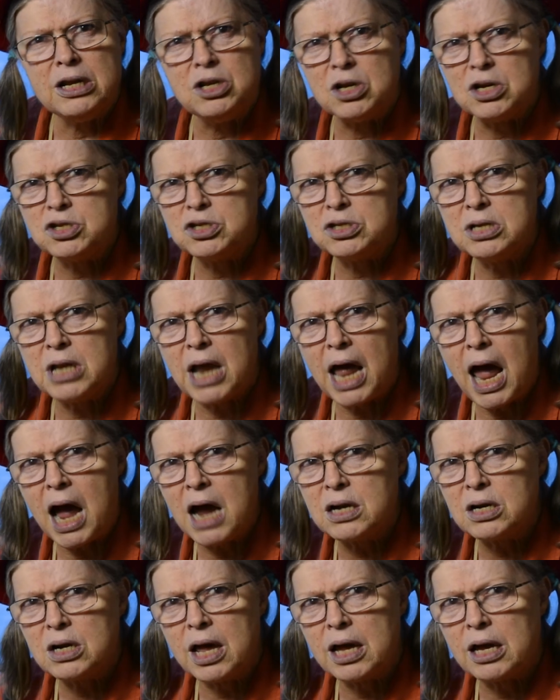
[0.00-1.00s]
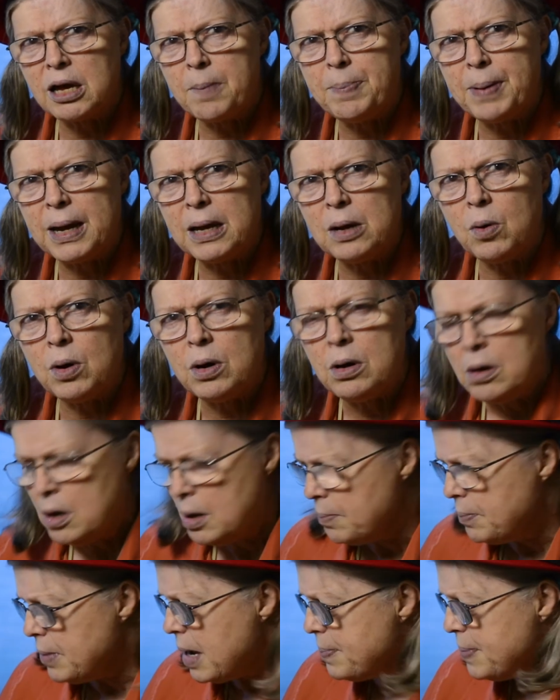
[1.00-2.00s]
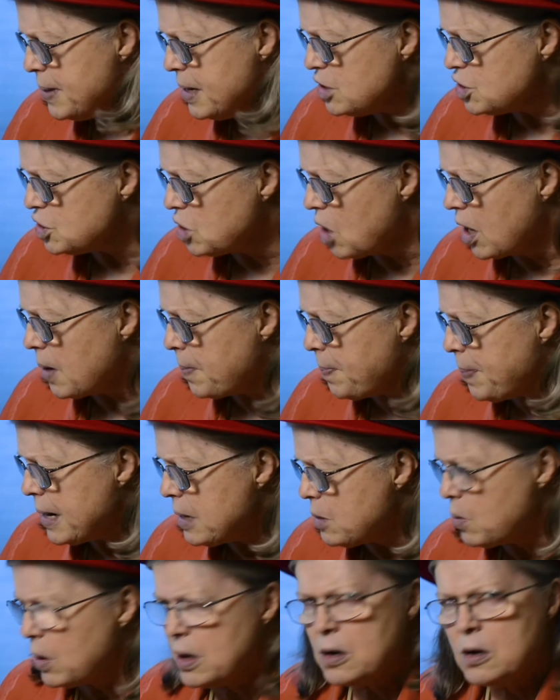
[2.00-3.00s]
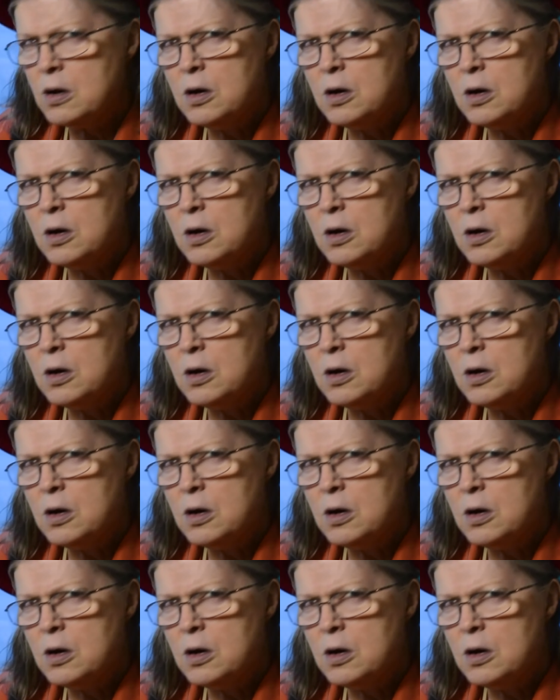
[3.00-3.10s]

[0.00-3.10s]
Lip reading: doesn't act like a penguin. Maybe he's not a penguin.